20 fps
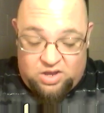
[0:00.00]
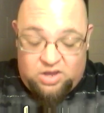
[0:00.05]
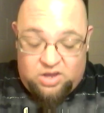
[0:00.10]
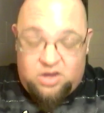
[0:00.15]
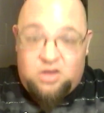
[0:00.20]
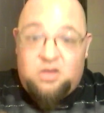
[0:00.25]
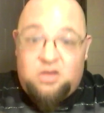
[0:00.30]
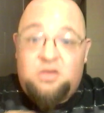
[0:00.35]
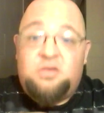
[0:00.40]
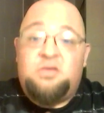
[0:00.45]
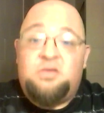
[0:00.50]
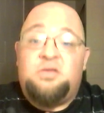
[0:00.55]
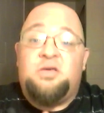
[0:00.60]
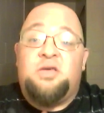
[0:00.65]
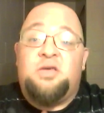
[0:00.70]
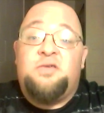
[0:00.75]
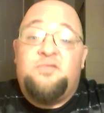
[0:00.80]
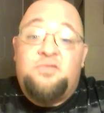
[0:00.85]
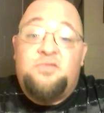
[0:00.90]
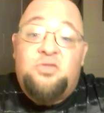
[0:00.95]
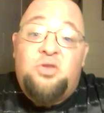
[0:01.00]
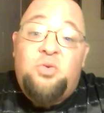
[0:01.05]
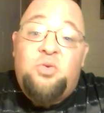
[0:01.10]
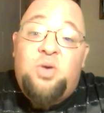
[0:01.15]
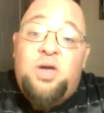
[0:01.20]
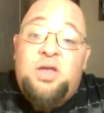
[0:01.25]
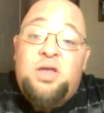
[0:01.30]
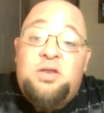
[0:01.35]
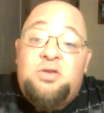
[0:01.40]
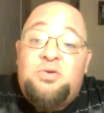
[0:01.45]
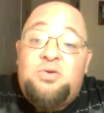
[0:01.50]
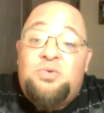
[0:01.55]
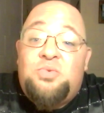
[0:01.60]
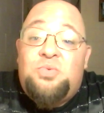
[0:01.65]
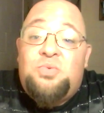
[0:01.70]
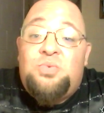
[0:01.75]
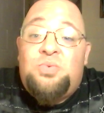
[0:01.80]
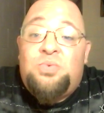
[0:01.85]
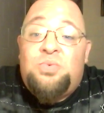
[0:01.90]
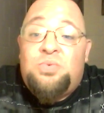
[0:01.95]
And even though I
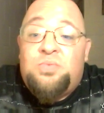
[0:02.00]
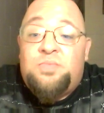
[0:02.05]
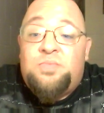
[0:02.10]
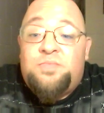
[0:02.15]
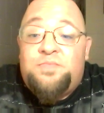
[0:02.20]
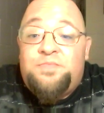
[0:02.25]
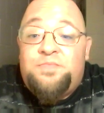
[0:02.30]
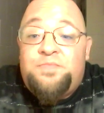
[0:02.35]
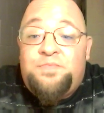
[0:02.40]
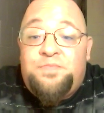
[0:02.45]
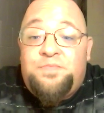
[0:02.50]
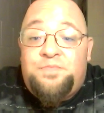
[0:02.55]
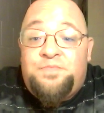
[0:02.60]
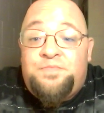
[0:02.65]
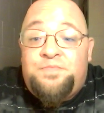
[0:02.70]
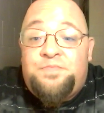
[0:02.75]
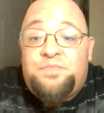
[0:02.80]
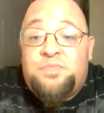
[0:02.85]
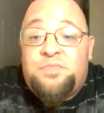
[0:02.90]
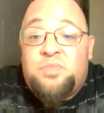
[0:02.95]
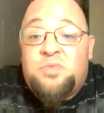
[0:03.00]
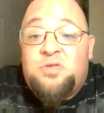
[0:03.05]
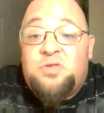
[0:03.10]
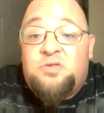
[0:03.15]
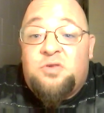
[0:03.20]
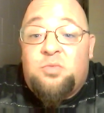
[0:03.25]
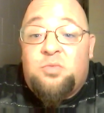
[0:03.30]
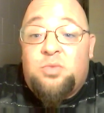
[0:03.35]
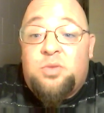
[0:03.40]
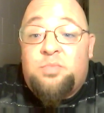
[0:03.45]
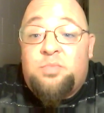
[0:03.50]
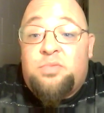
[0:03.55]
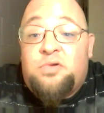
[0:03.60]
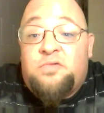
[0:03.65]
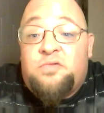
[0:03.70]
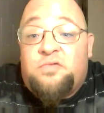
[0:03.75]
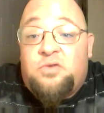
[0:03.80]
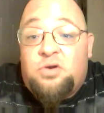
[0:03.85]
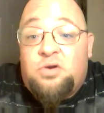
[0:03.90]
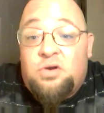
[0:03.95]
do somewhat
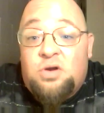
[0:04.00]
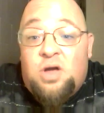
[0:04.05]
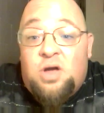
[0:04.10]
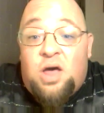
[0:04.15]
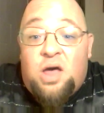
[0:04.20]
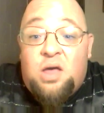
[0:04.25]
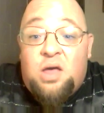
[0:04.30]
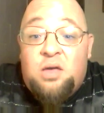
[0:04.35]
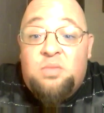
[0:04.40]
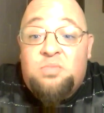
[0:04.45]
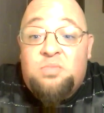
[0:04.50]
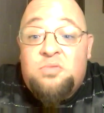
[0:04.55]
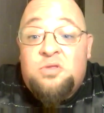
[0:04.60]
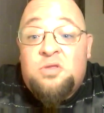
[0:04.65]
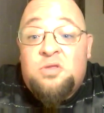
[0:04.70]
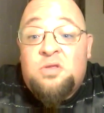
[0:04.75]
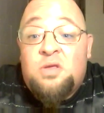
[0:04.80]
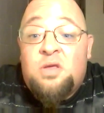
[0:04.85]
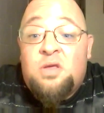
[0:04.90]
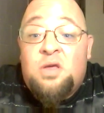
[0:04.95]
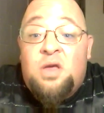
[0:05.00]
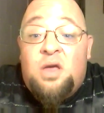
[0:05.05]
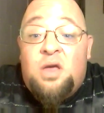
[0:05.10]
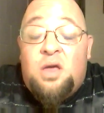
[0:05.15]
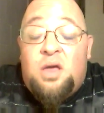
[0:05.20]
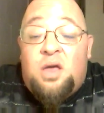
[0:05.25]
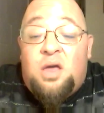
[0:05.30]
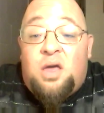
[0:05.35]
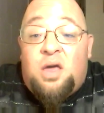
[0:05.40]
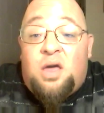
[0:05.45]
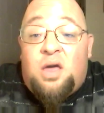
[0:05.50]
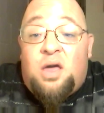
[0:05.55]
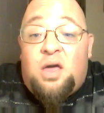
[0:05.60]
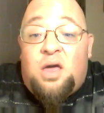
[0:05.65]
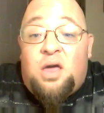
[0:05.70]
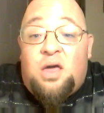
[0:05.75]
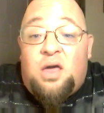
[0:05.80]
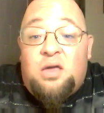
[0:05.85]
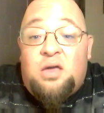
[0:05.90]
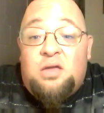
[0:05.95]
prefer Cobb's,
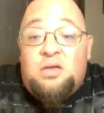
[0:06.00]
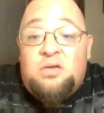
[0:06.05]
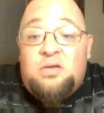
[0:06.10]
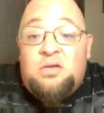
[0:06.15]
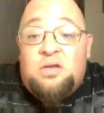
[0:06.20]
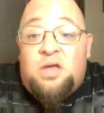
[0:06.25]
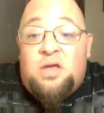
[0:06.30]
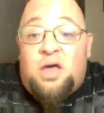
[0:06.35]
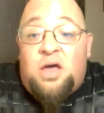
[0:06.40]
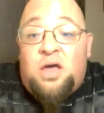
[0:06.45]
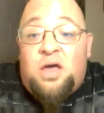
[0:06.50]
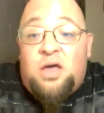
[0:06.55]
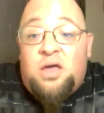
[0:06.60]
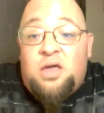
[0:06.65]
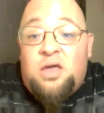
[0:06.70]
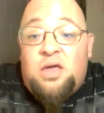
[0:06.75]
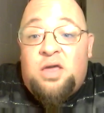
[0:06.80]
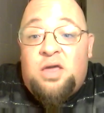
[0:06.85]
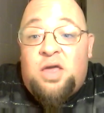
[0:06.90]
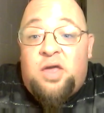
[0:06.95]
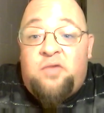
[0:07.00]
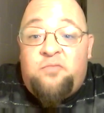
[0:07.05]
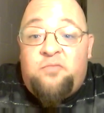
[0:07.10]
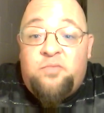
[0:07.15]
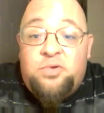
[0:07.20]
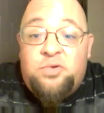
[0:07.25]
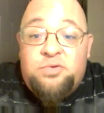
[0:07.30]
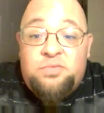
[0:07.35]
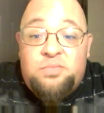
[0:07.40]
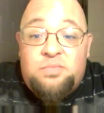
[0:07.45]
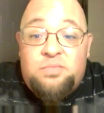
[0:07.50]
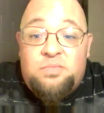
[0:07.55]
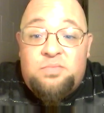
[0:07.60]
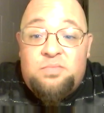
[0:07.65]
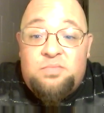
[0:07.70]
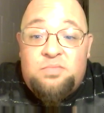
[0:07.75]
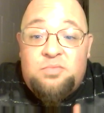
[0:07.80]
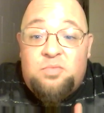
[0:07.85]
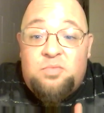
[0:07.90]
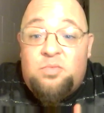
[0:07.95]
and I have
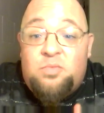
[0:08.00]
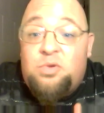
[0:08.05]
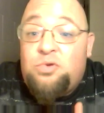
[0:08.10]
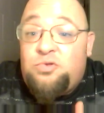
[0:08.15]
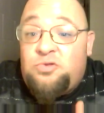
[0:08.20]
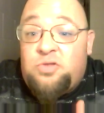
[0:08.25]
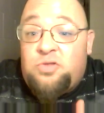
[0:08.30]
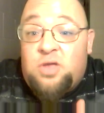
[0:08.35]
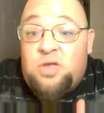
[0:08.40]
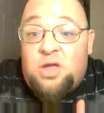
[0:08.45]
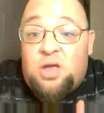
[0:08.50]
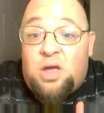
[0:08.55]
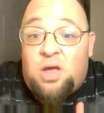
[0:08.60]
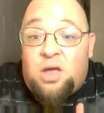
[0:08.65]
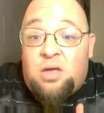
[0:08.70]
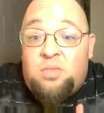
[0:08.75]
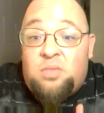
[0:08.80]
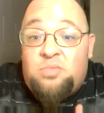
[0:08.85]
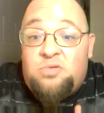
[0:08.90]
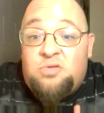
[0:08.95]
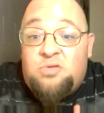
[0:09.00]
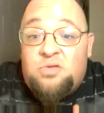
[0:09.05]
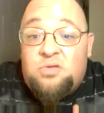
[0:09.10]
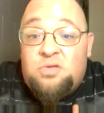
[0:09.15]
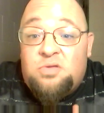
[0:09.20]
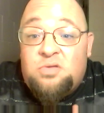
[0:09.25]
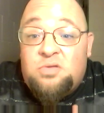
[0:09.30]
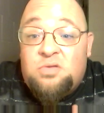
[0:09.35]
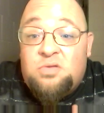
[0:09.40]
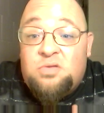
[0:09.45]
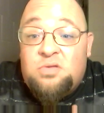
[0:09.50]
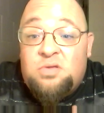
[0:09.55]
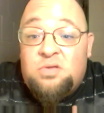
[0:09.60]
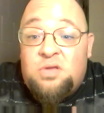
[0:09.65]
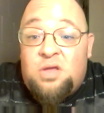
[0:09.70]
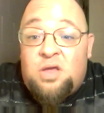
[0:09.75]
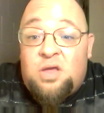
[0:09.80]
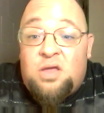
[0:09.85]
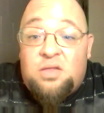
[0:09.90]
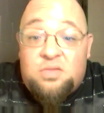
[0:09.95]
mostly Cobb's,
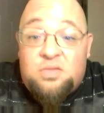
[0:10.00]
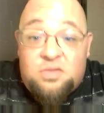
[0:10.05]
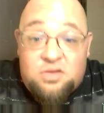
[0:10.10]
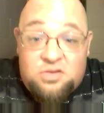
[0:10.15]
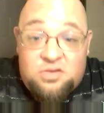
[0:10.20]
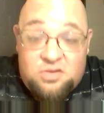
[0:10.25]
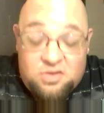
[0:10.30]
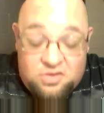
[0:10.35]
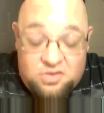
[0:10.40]
this